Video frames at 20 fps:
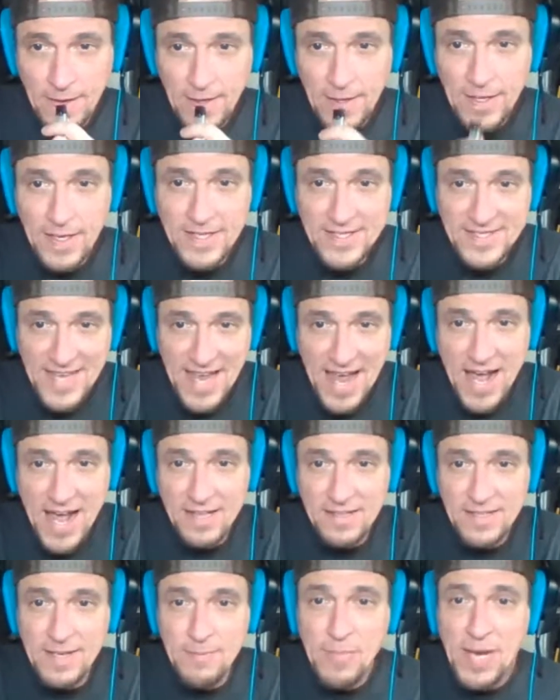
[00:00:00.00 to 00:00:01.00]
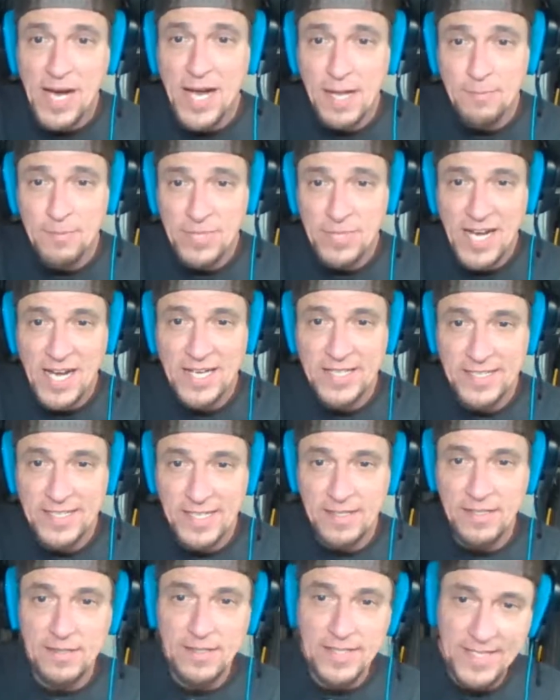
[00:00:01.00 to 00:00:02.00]
exactly, Blind
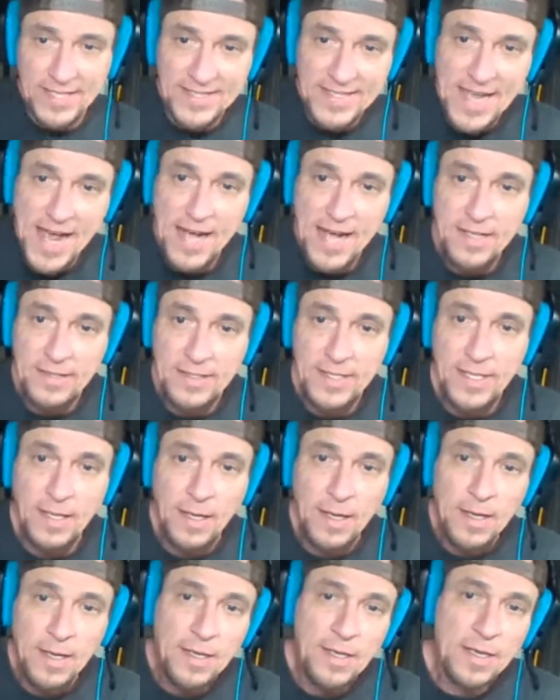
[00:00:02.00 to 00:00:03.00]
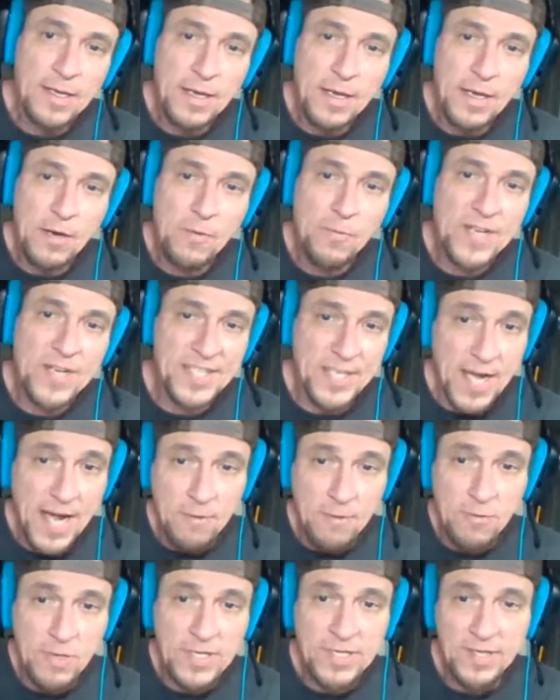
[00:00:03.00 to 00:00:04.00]
Neil. Exactly. Which I
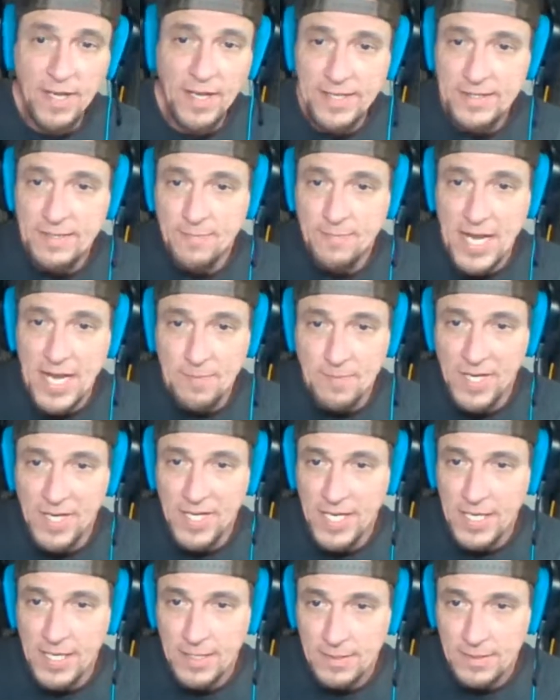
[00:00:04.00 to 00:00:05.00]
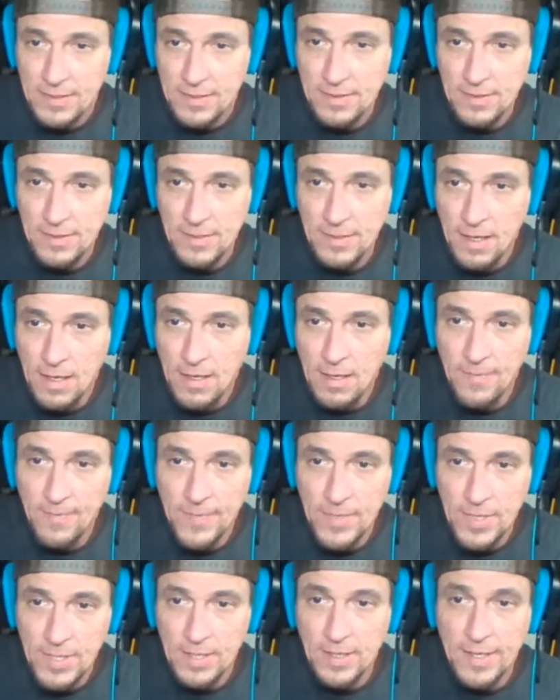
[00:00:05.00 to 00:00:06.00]
would like to make money,
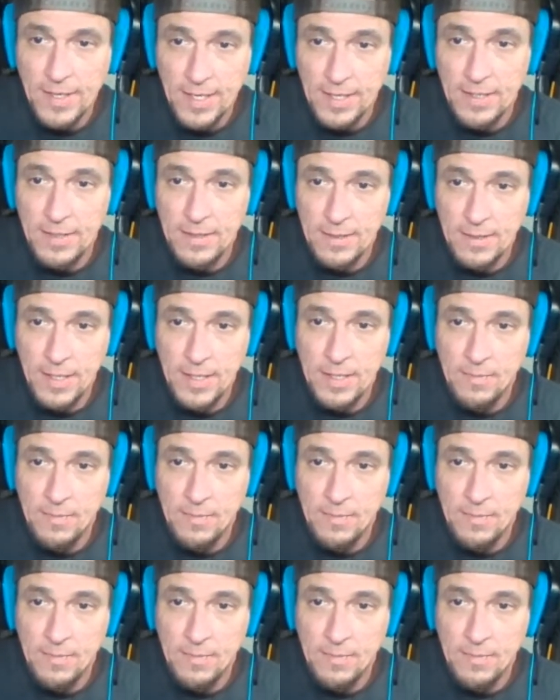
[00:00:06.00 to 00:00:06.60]
like in a